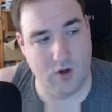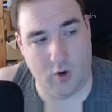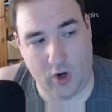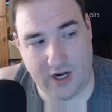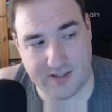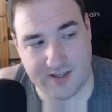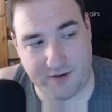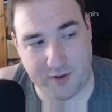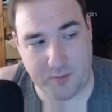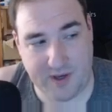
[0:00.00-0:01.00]
All right, let's
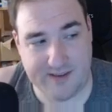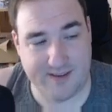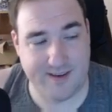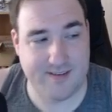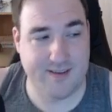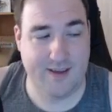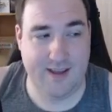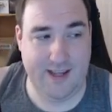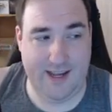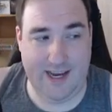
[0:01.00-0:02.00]
cover the basics.
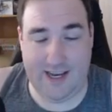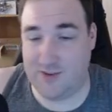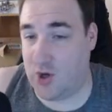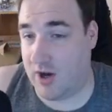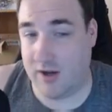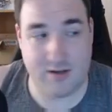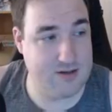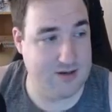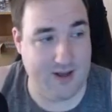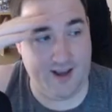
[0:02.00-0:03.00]
It is
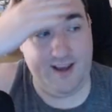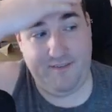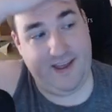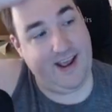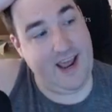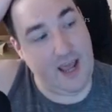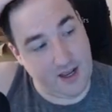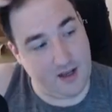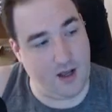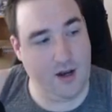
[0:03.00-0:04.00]
hot. I have had a
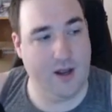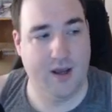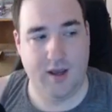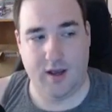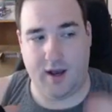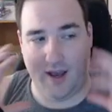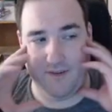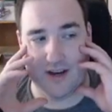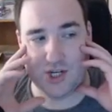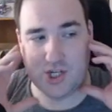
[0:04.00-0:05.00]
haircut. I
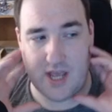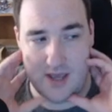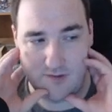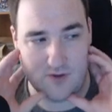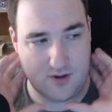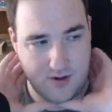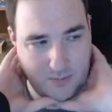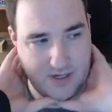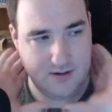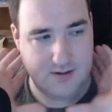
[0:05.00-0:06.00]
have had a shave, so
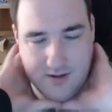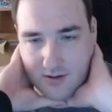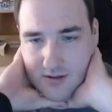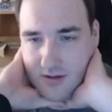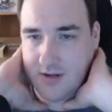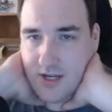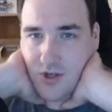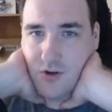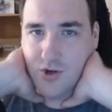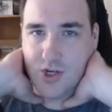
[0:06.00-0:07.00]
I mean, don't
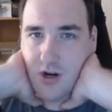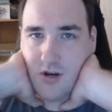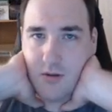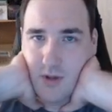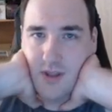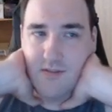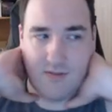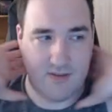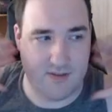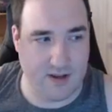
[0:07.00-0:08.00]
get too shocked. I mean,
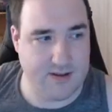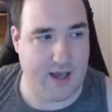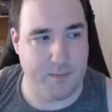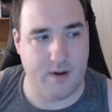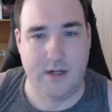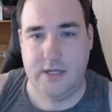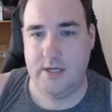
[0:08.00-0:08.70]
this does happen.